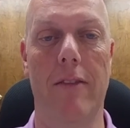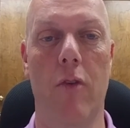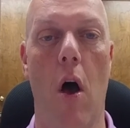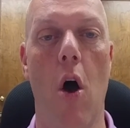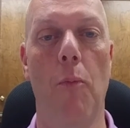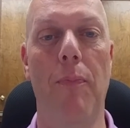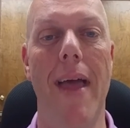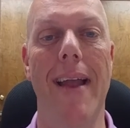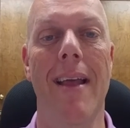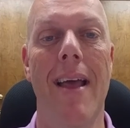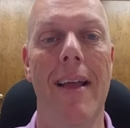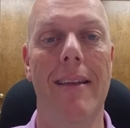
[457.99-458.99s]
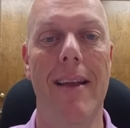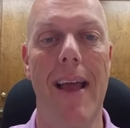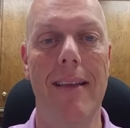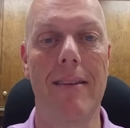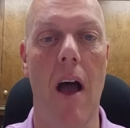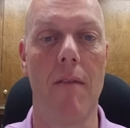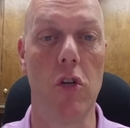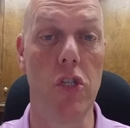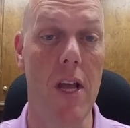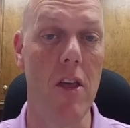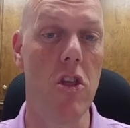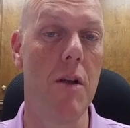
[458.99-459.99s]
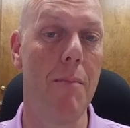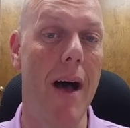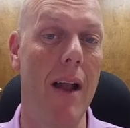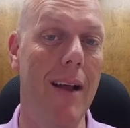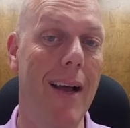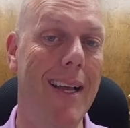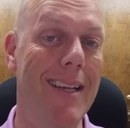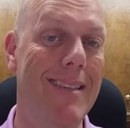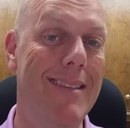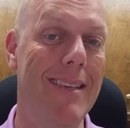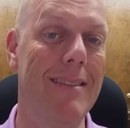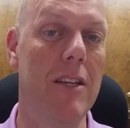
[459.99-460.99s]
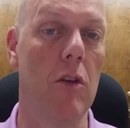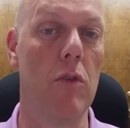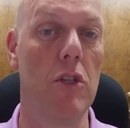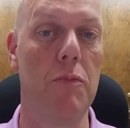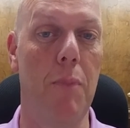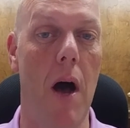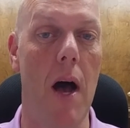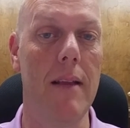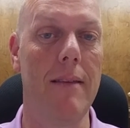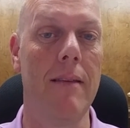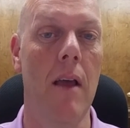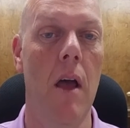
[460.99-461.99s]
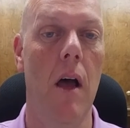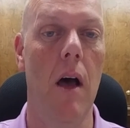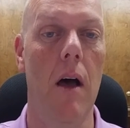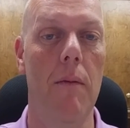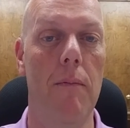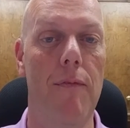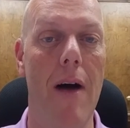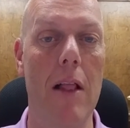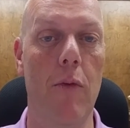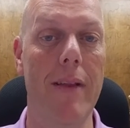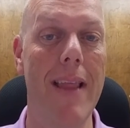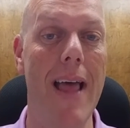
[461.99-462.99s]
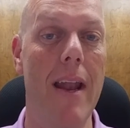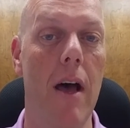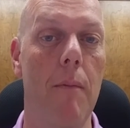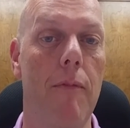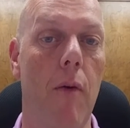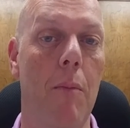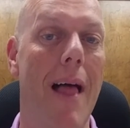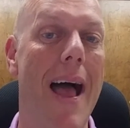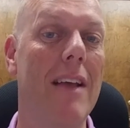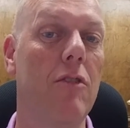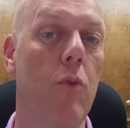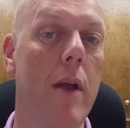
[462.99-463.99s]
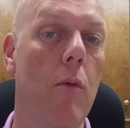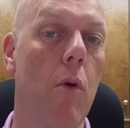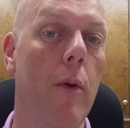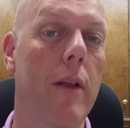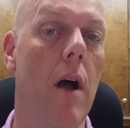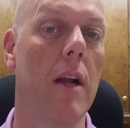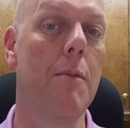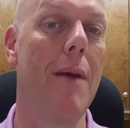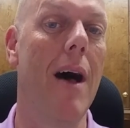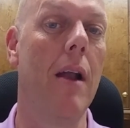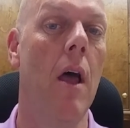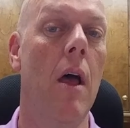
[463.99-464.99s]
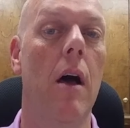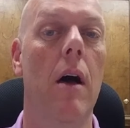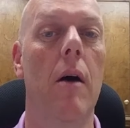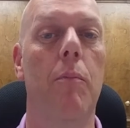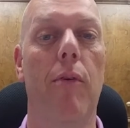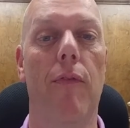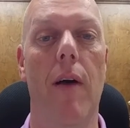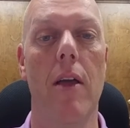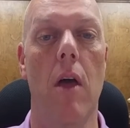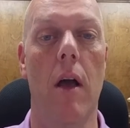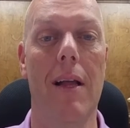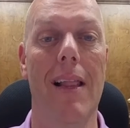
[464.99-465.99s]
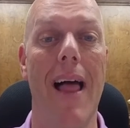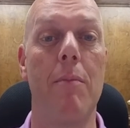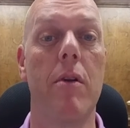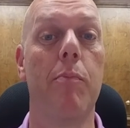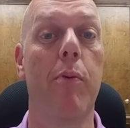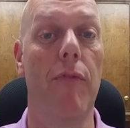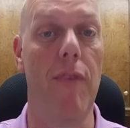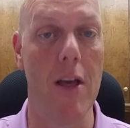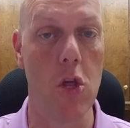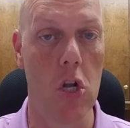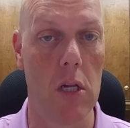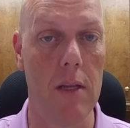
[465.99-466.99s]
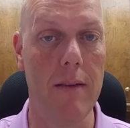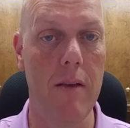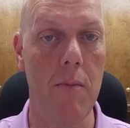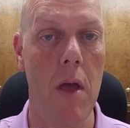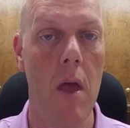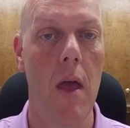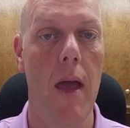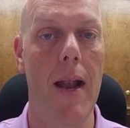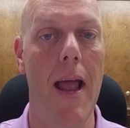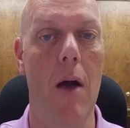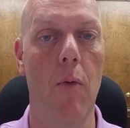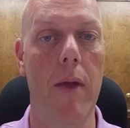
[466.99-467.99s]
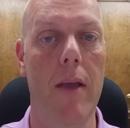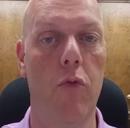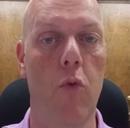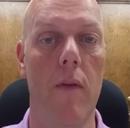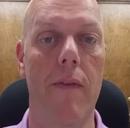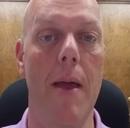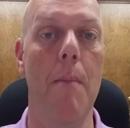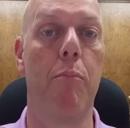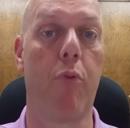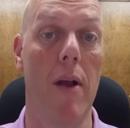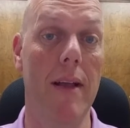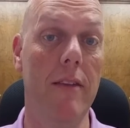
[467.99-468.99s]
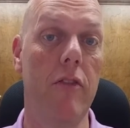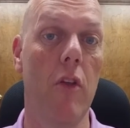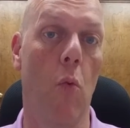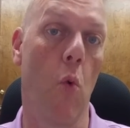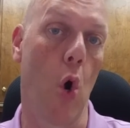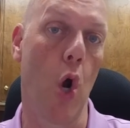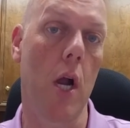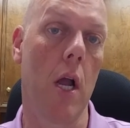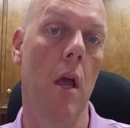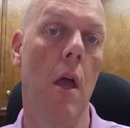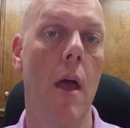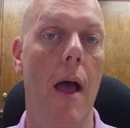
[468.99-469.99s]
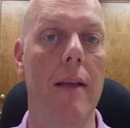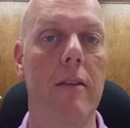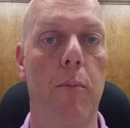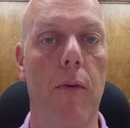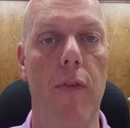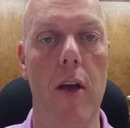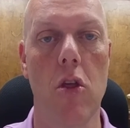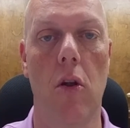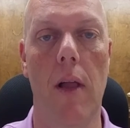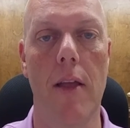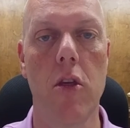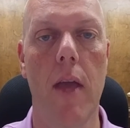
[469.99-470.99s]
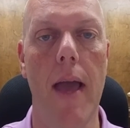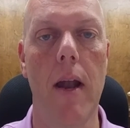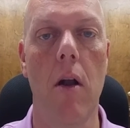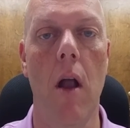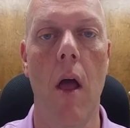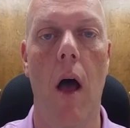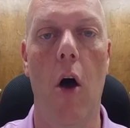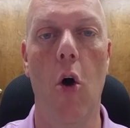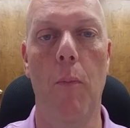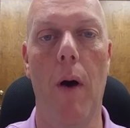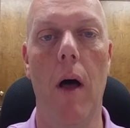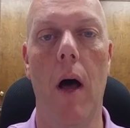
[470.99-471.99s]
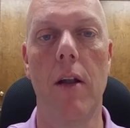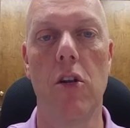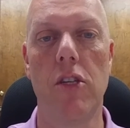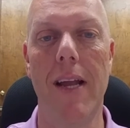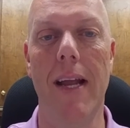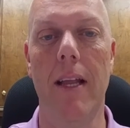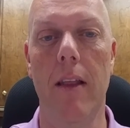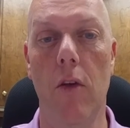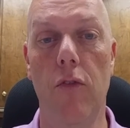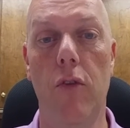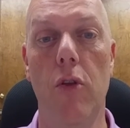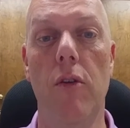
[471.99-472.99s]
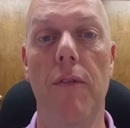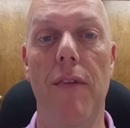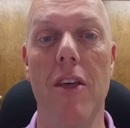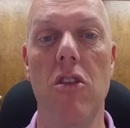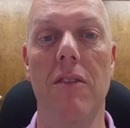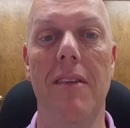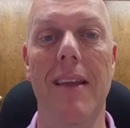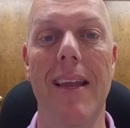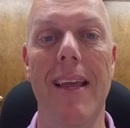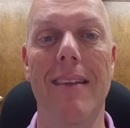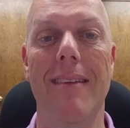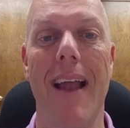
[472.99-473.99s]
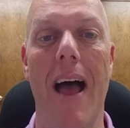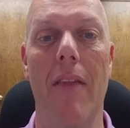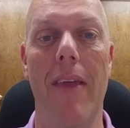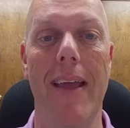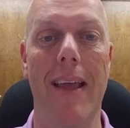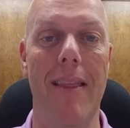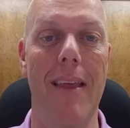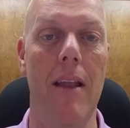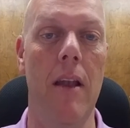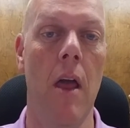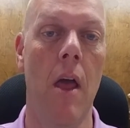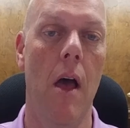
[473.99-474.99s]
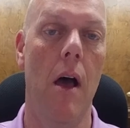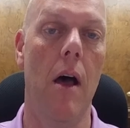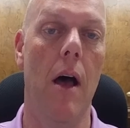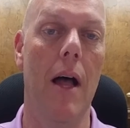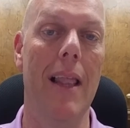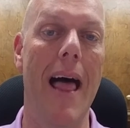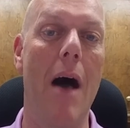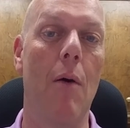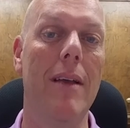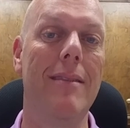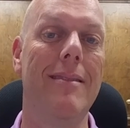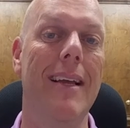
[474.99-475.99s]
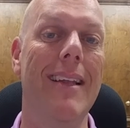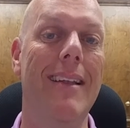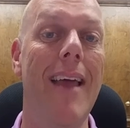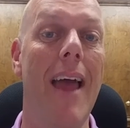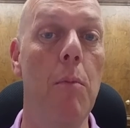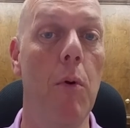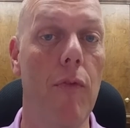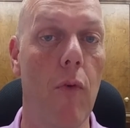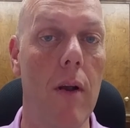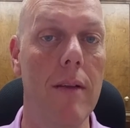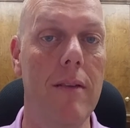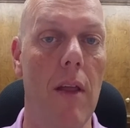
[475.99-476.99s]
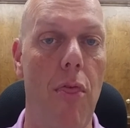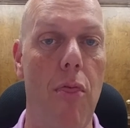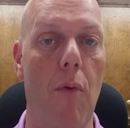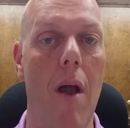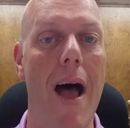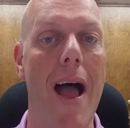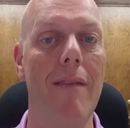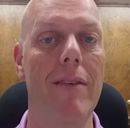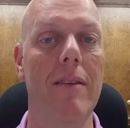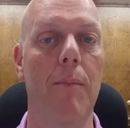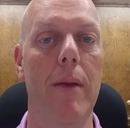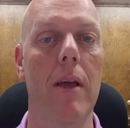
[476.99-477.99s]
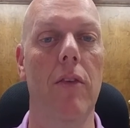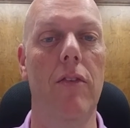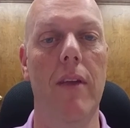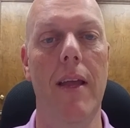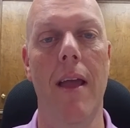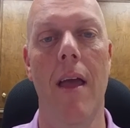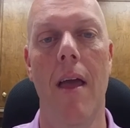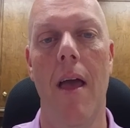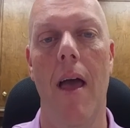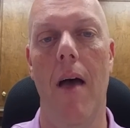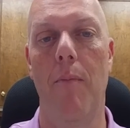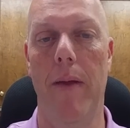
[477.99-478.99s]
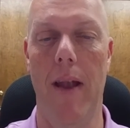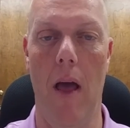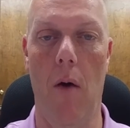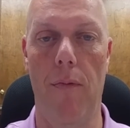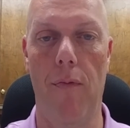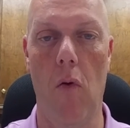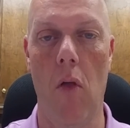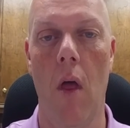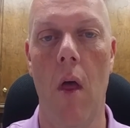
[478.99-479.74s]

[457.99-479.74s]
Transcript: So I hope that today's conversation about a consistent response, following that up from last week where we talked about collaborative professionalism and how we sort of embrace the work as a professional educator. I hope understanding those two deficiency needs and how they can then allow us, set the table for us to thrive as a PLC have been helpful.